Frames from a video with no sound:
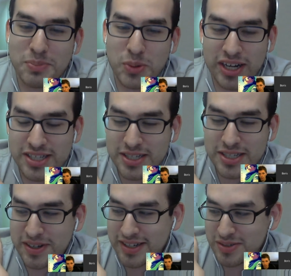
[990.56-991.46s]
crazy
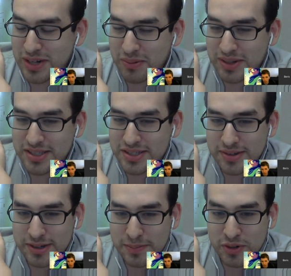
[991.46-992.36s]
experience when I went
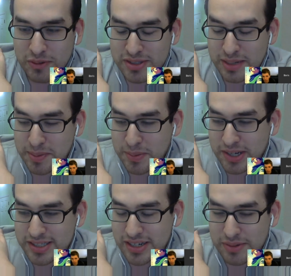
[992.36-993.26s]
to Anime
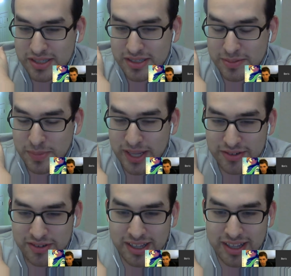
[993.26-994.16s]
Boston. I went to the
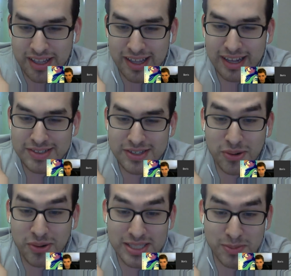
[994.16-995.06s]
panel. I was gonna
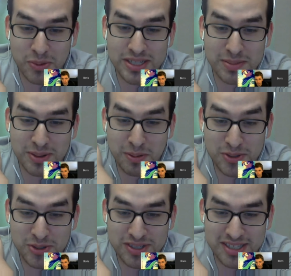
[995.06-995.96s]
go ask them a question about the
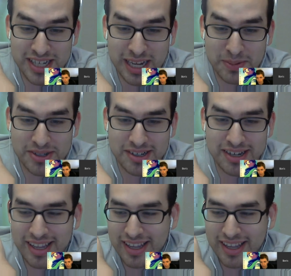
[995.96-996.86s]
most recent chapter,
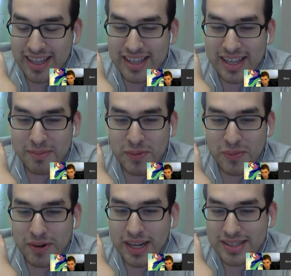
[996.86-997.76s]
and then
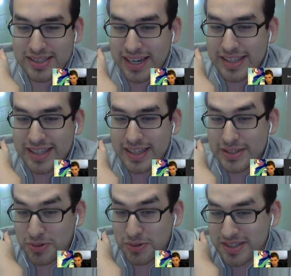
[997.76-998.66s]
before I could say anything,
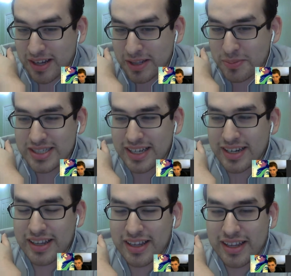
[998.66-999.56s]
they sort of stopped me and
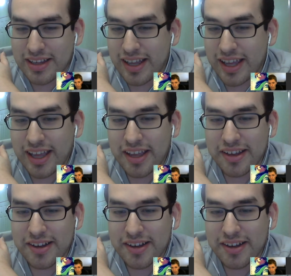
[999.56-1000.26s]
said, "Hey,